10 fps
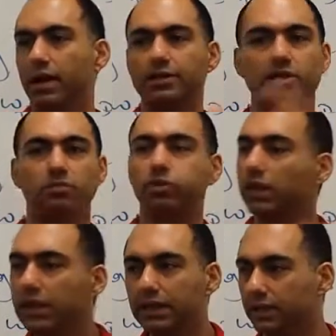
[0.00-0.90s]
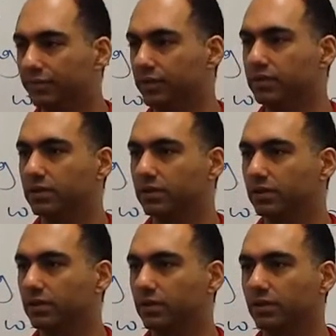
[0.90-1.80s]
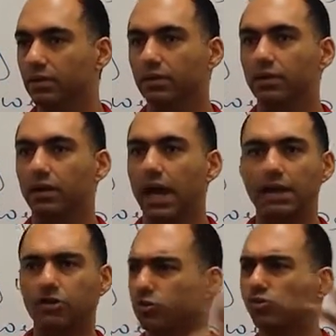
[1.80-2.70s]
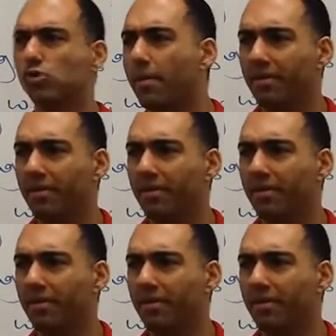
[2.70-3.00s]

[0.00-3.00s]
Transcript: It's completely different. And you screw up